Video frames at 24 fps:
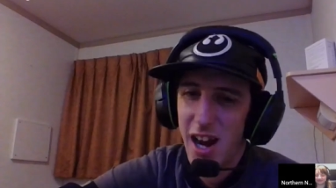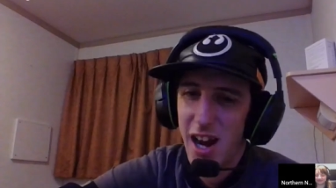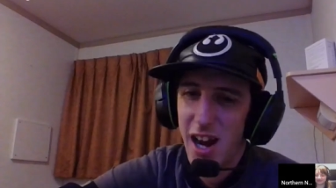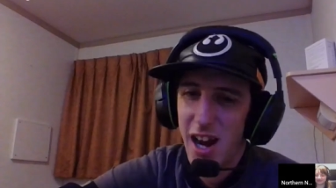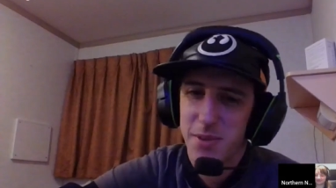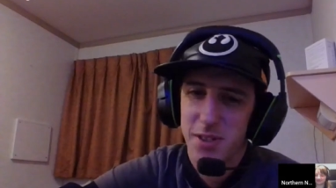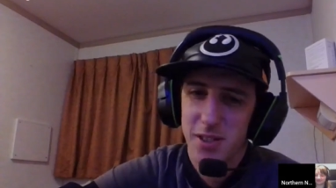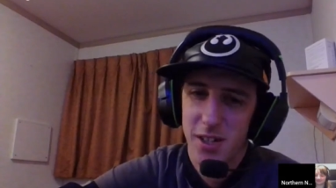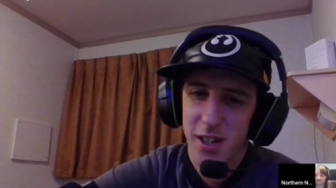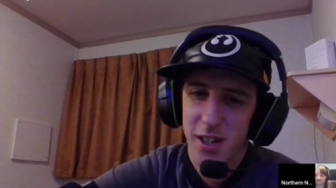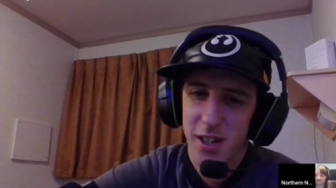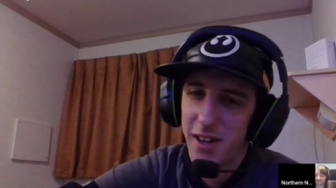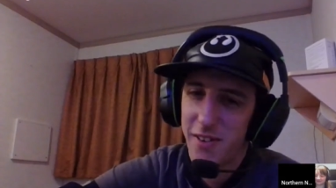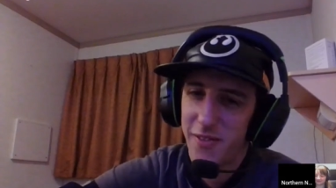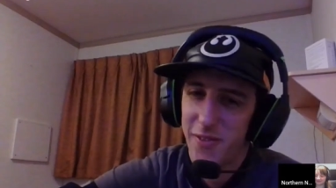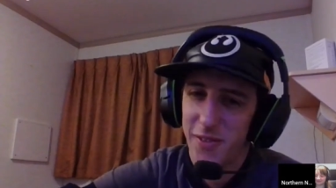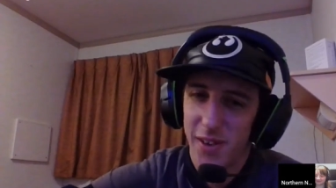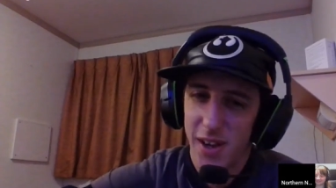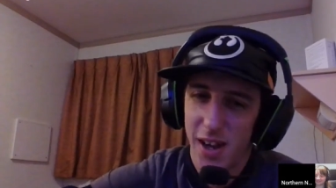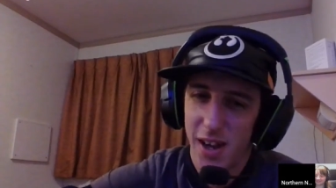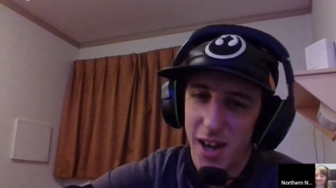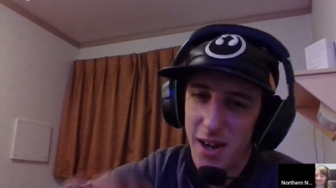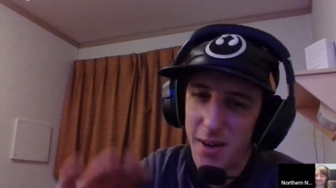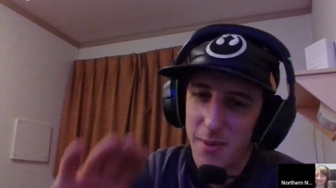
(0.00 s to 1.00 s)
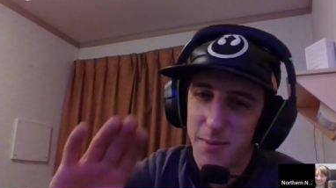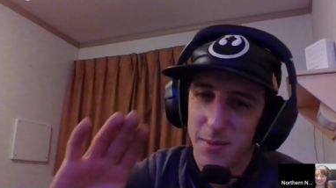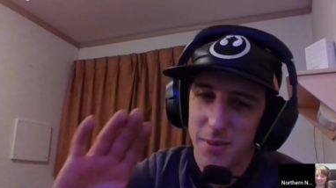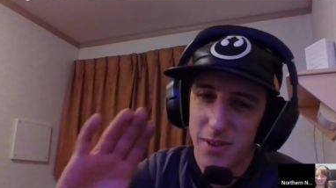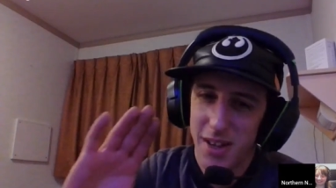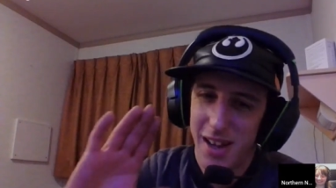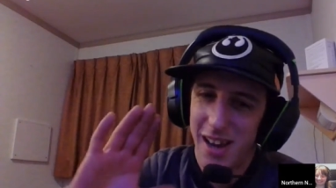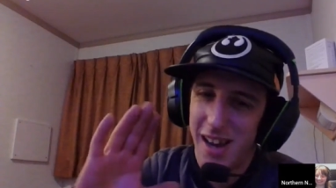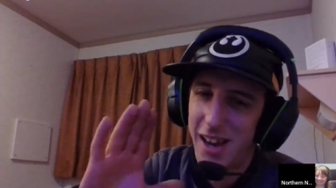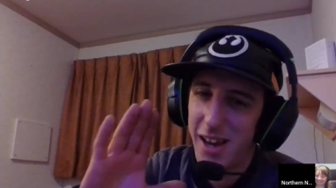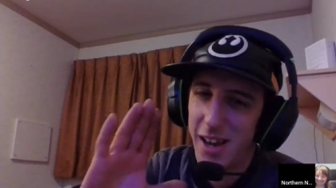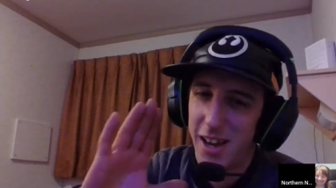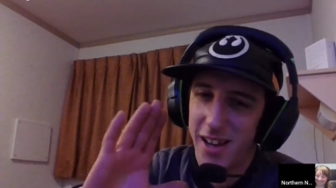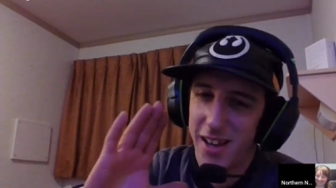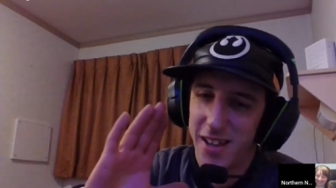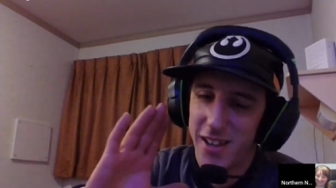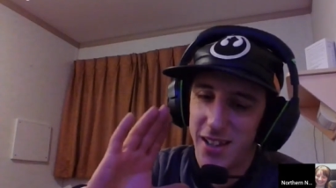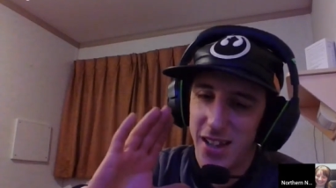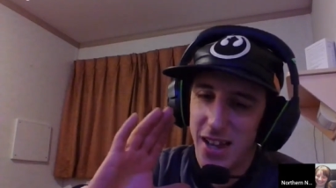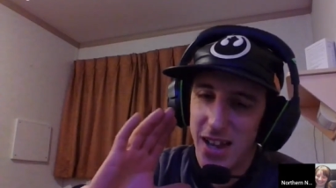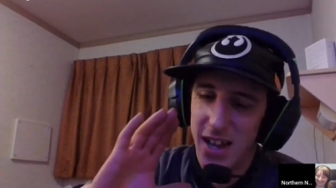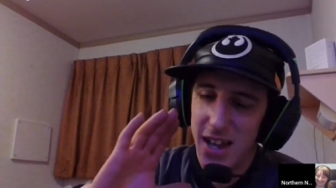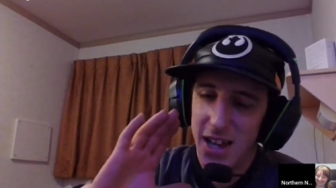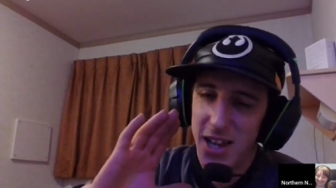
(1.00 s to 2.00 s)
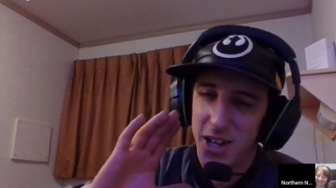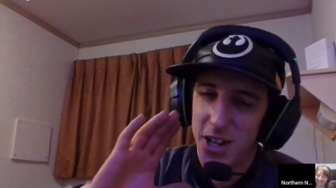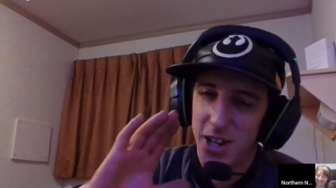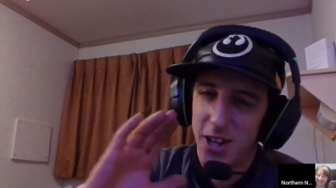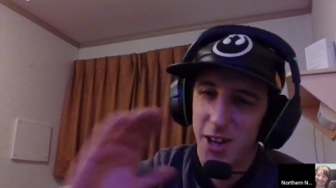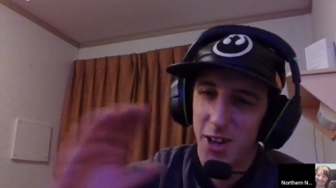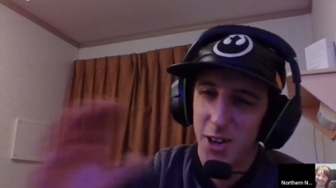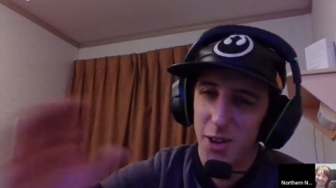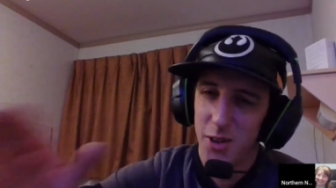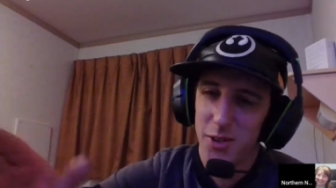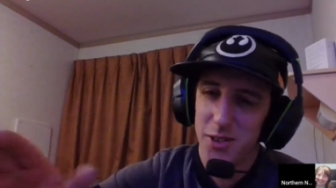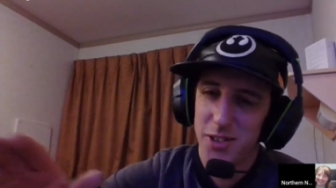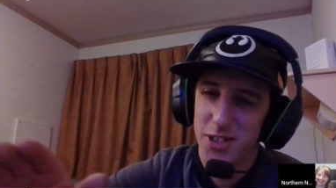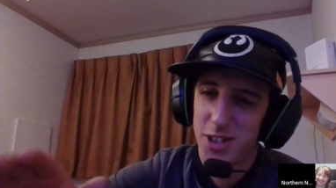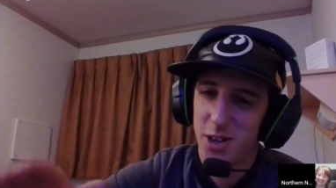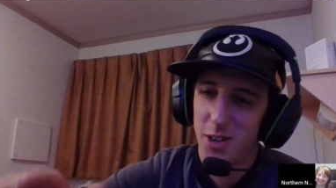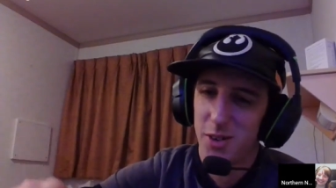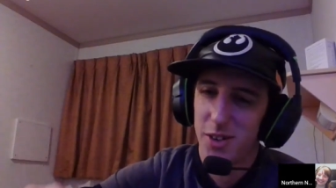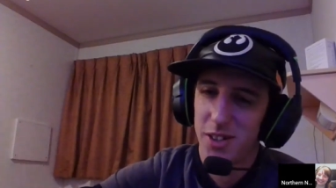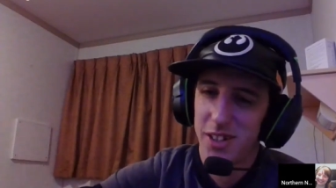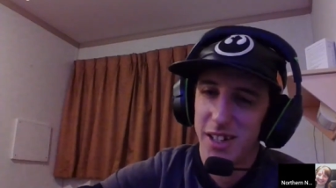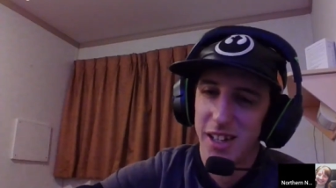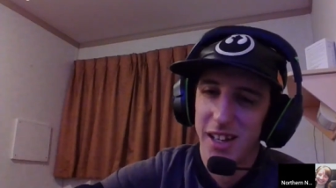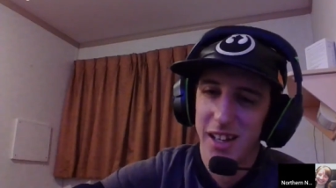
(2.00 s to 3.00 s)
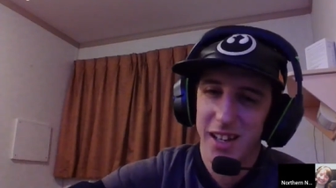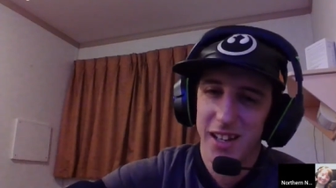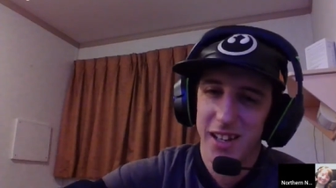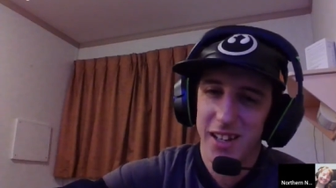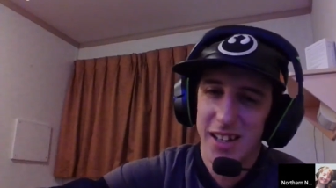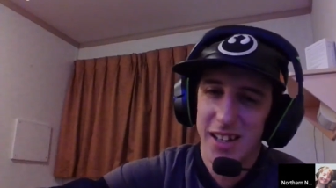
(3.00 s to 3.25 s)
I'm sorry if I'm, totally